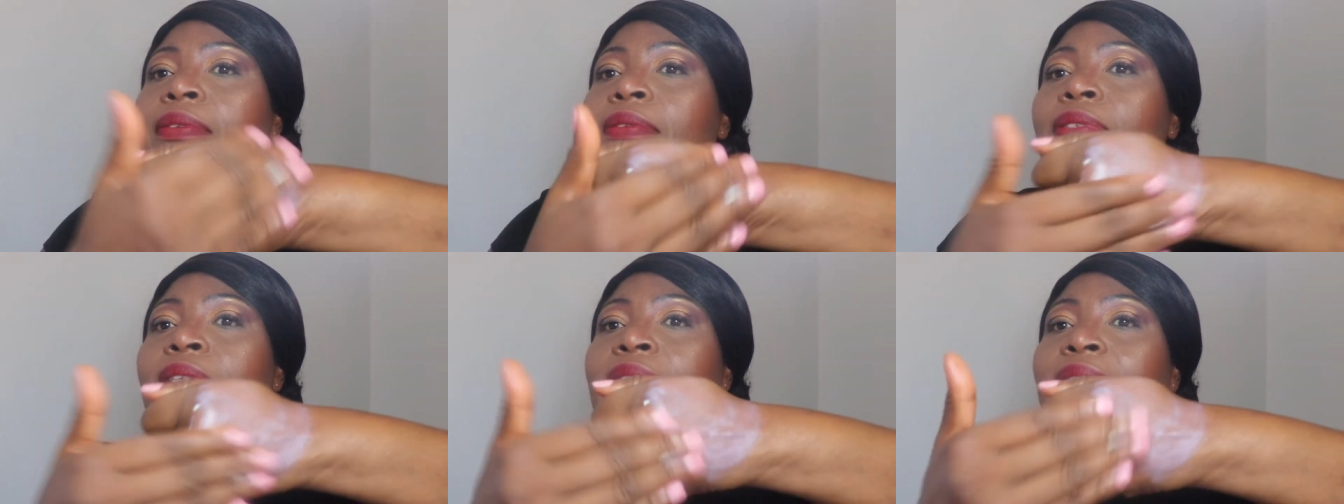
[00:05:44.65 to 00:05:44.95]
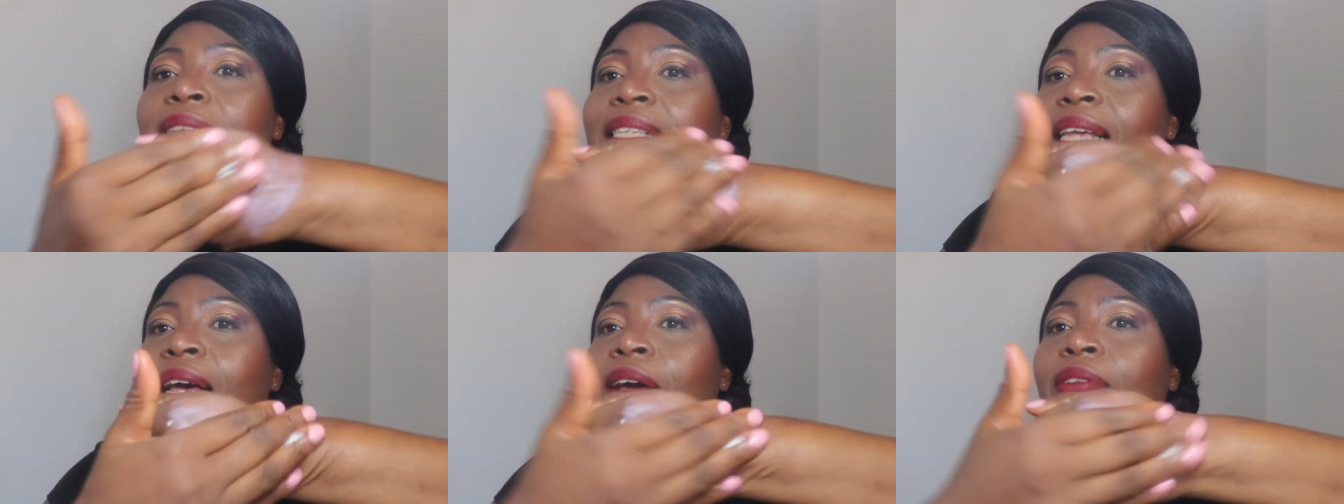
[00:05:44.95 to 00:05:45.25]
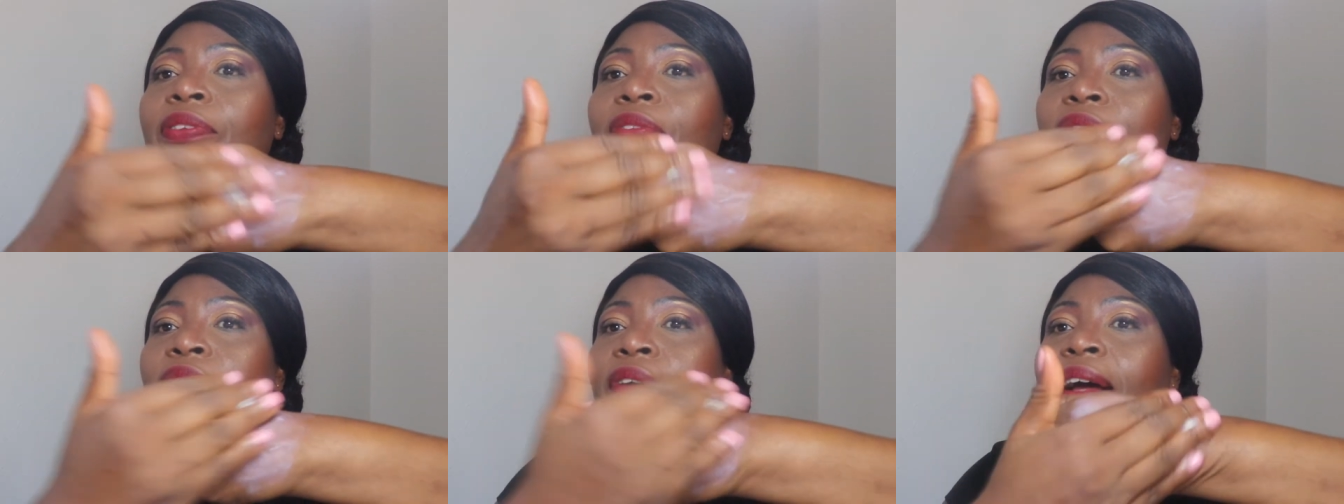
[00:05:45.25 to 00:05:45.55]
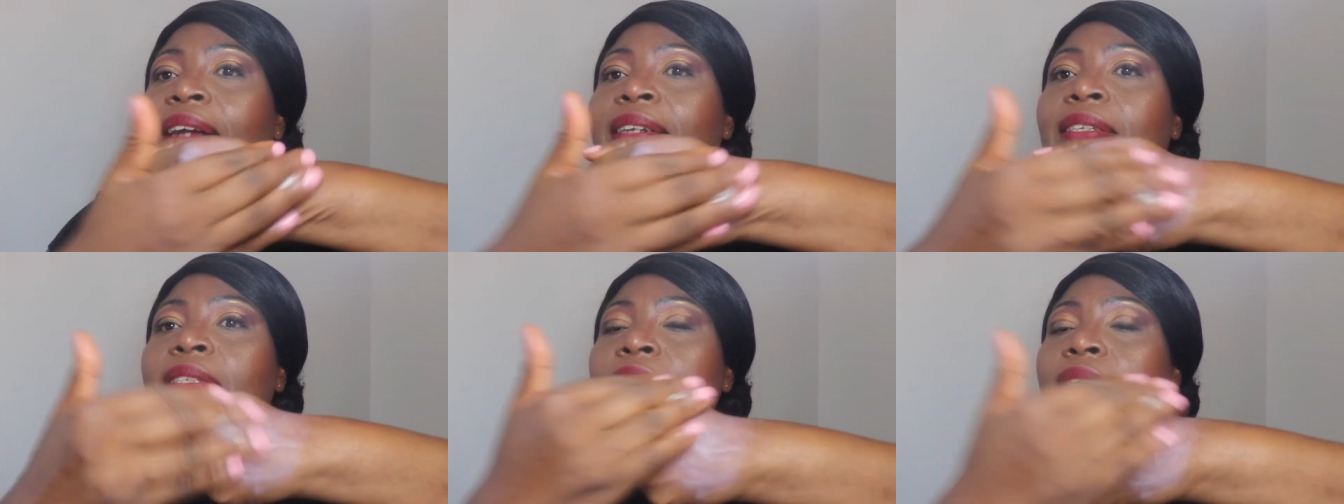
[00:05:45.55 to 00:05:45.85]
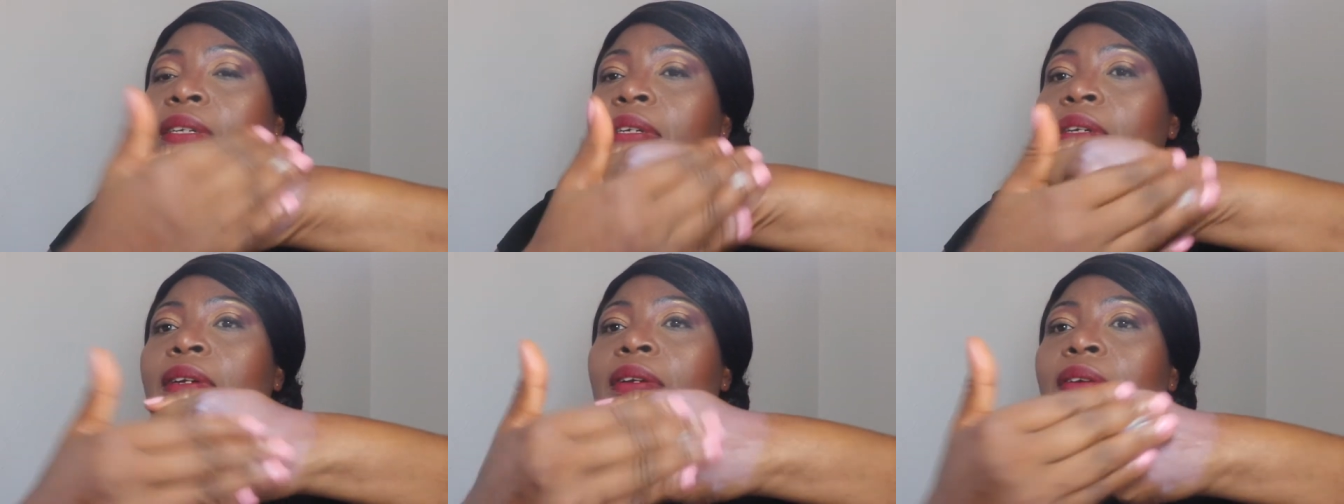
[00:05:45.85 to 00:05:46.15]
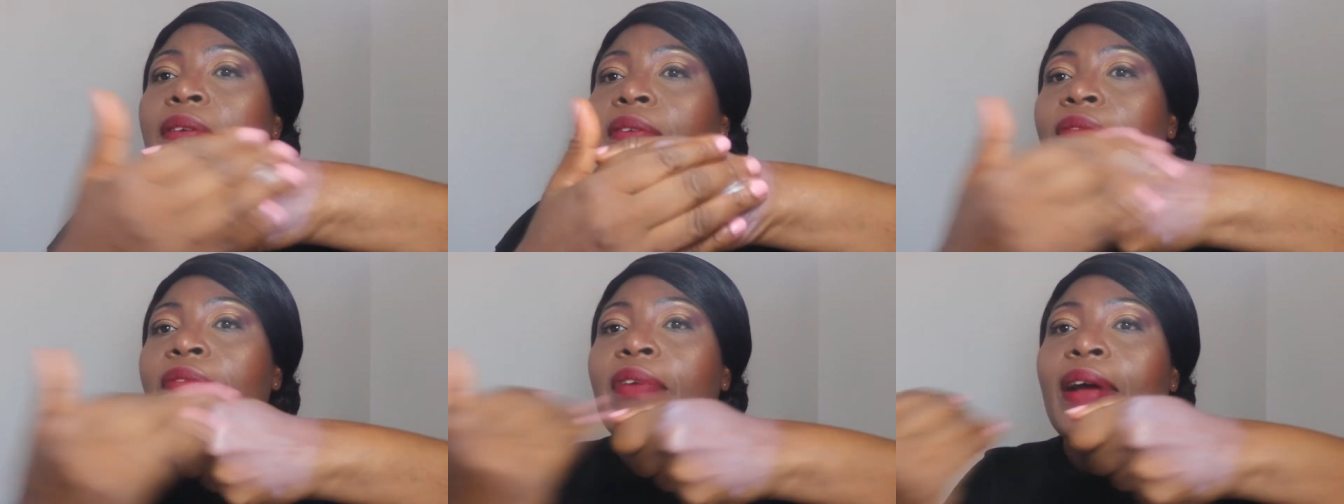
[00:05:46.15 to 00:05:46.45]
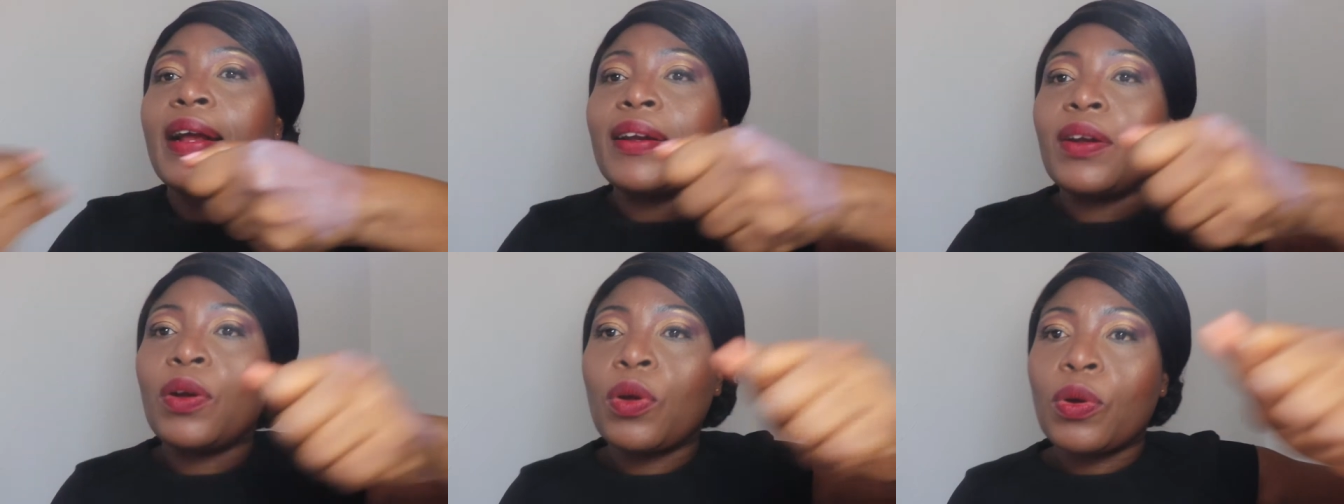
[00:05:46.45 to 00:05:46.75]
so that's how the rod
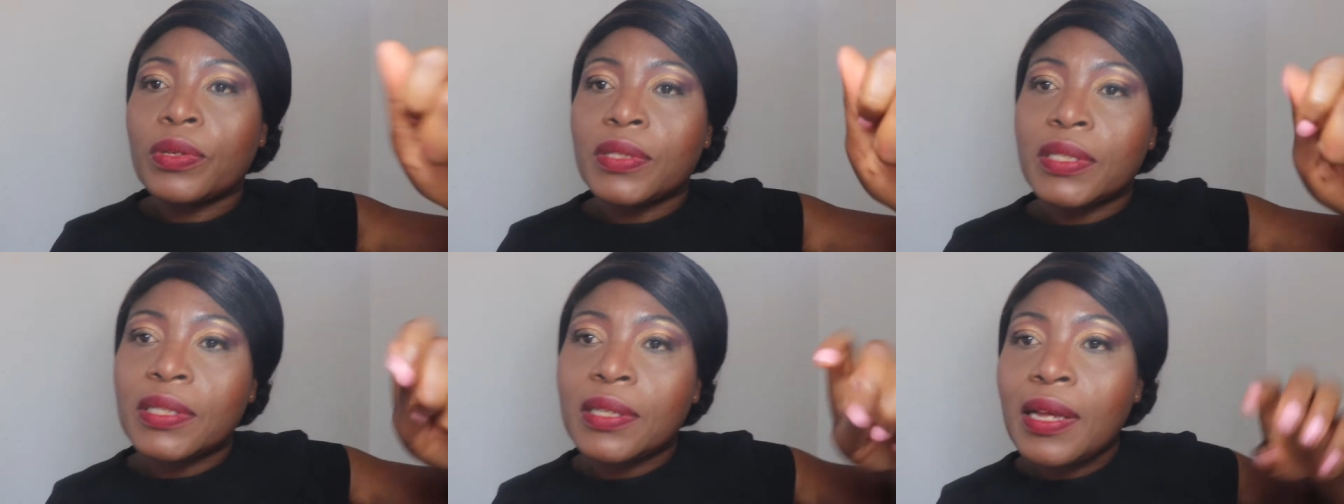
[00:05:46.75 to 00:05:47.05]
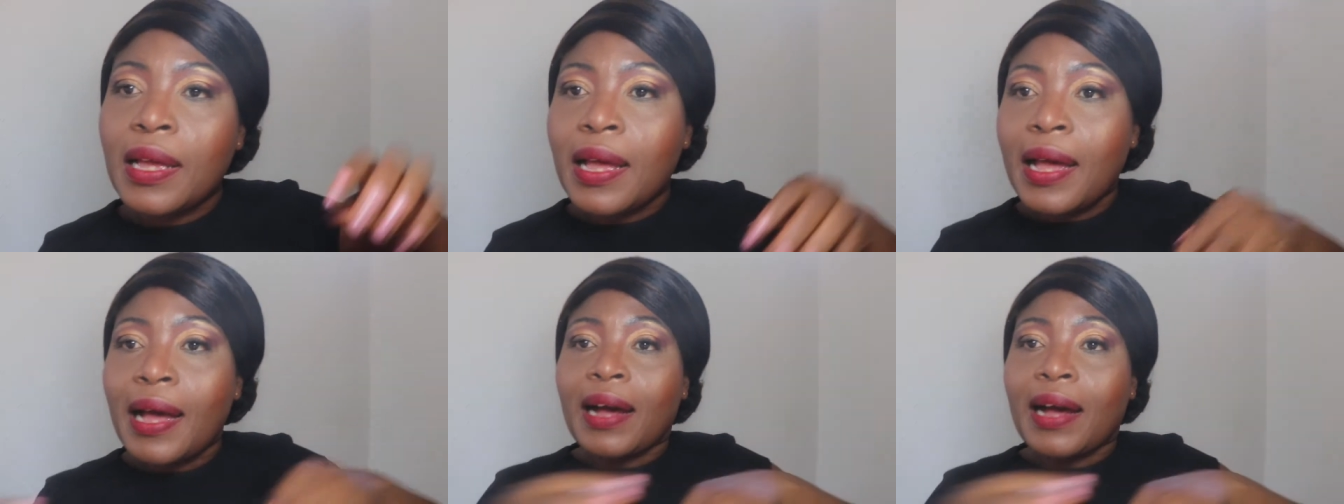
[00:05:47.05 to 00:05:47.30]
rod looks